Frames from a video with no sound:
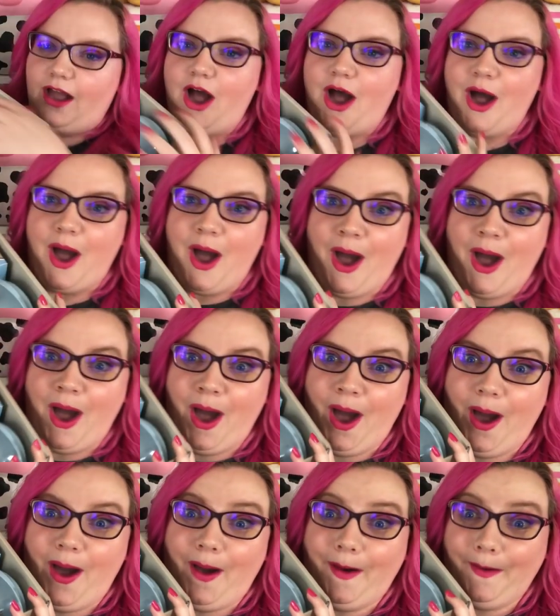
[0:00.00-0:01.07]
This
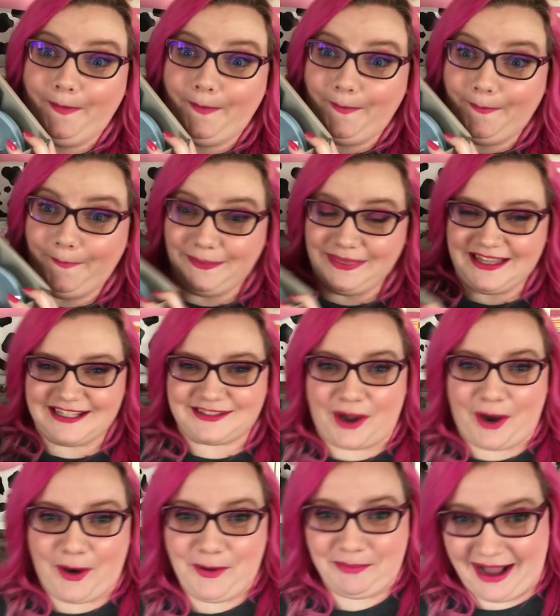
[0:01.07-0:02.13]

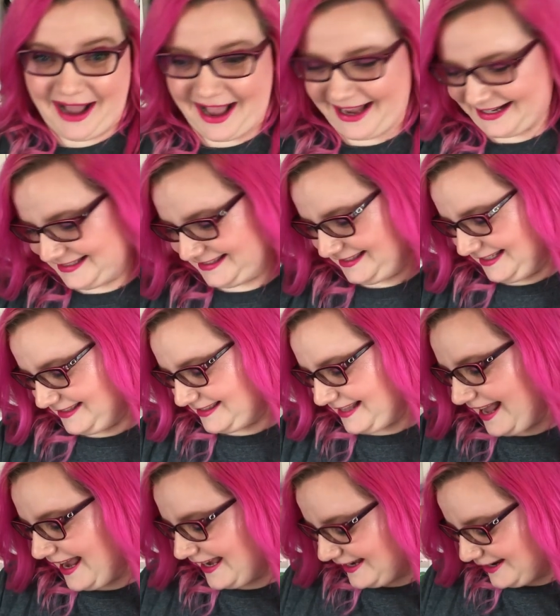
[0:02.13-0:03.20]
whole box is
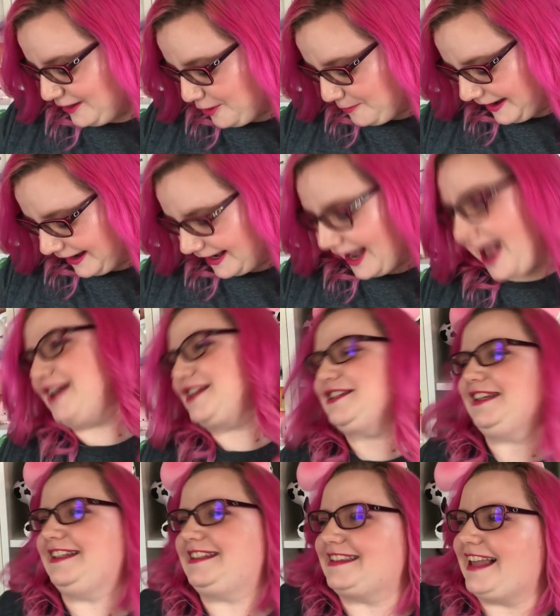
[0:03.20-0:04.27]
like, oh my gosh,
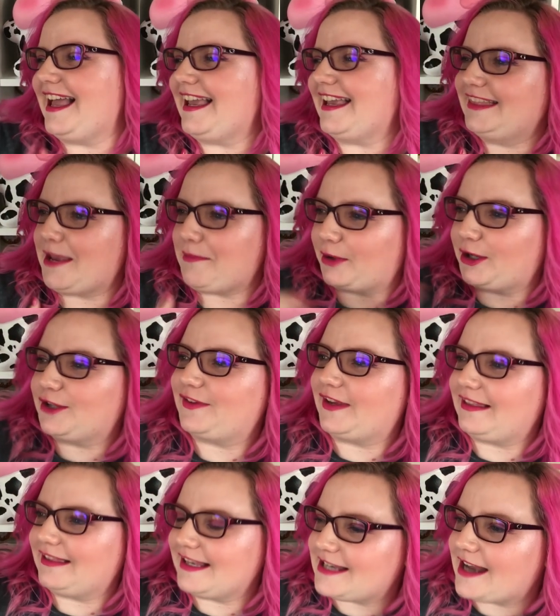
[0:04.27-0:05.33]
it's like they
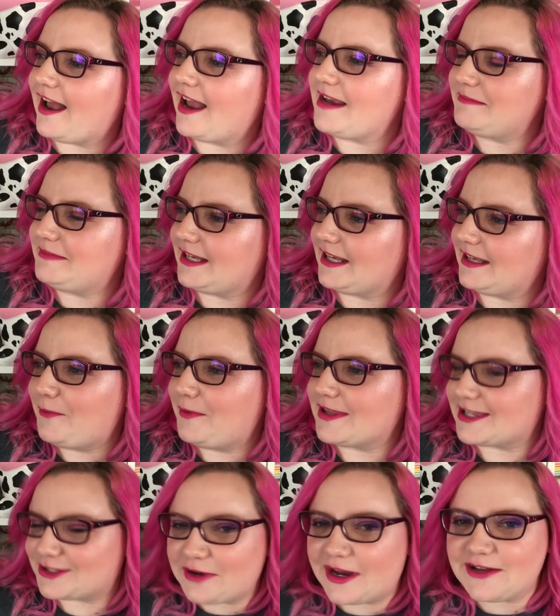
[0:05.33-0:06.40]
perfectly timed it with
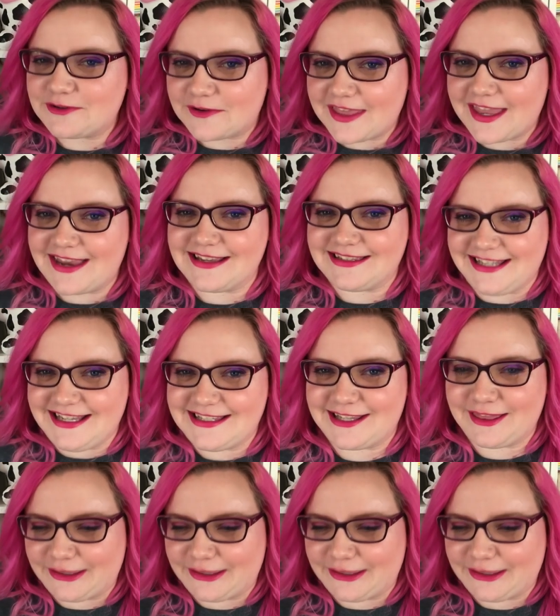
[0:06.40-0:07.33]
Stranger Things Season